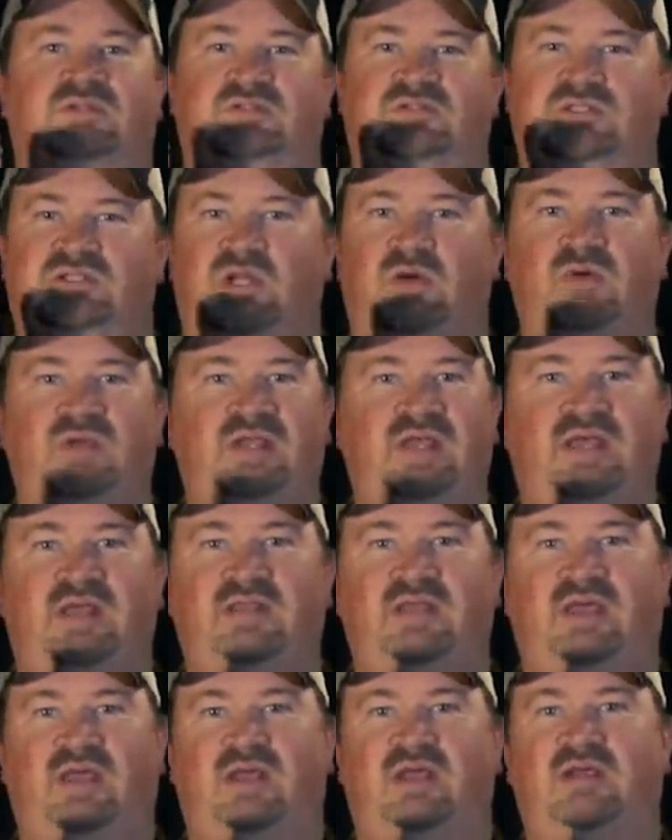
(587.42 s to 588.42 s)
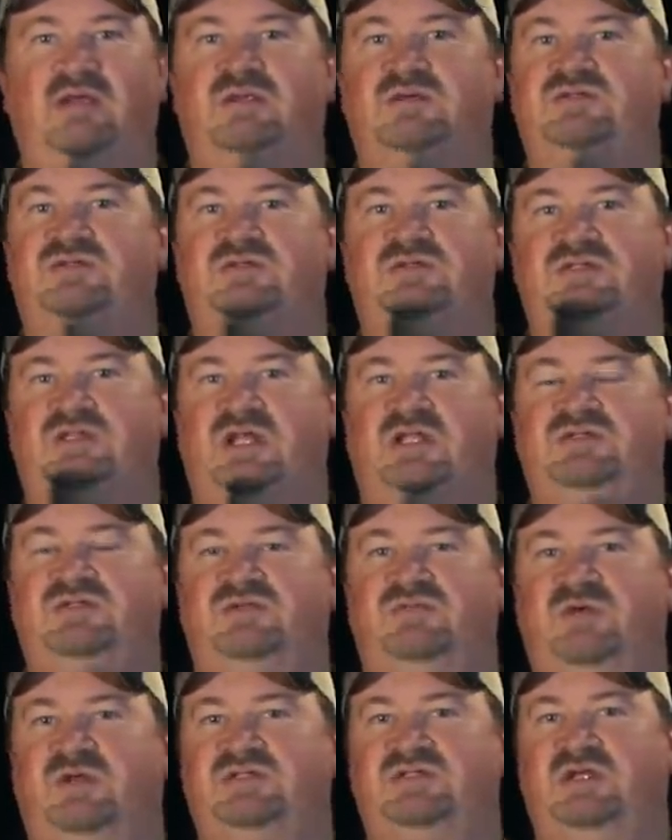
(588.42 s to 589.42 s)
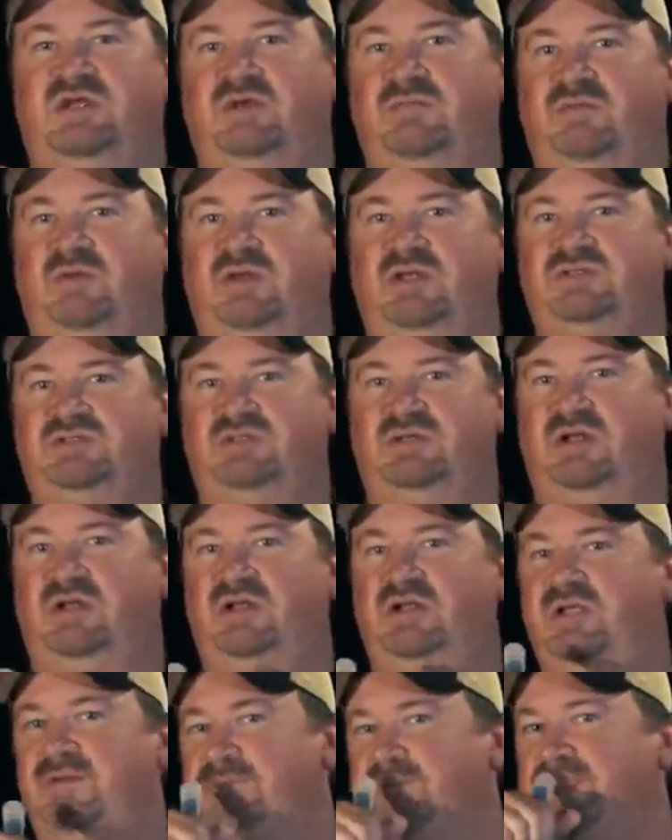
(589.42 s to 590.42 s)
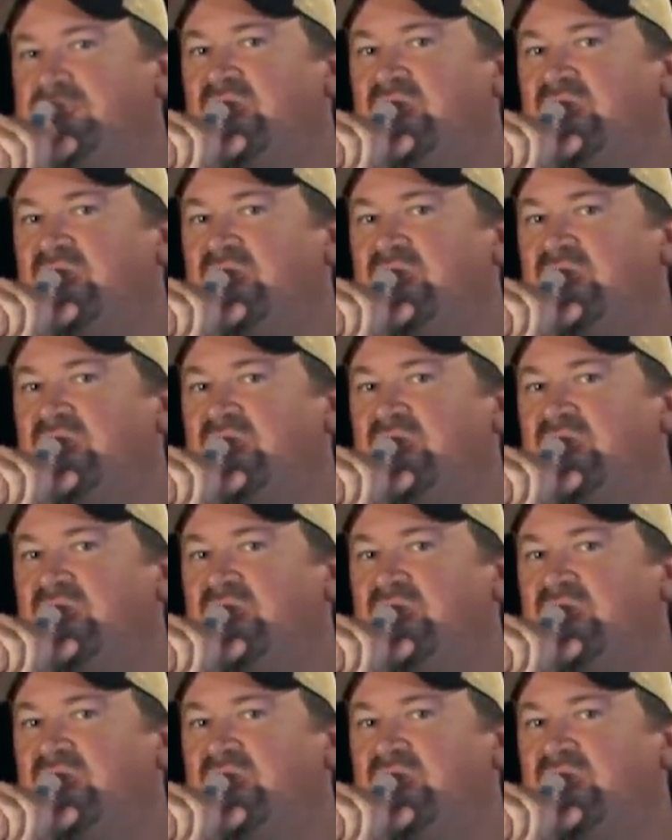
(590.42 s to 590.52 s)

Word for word: Slowing down the air so there's not so much air pressure on it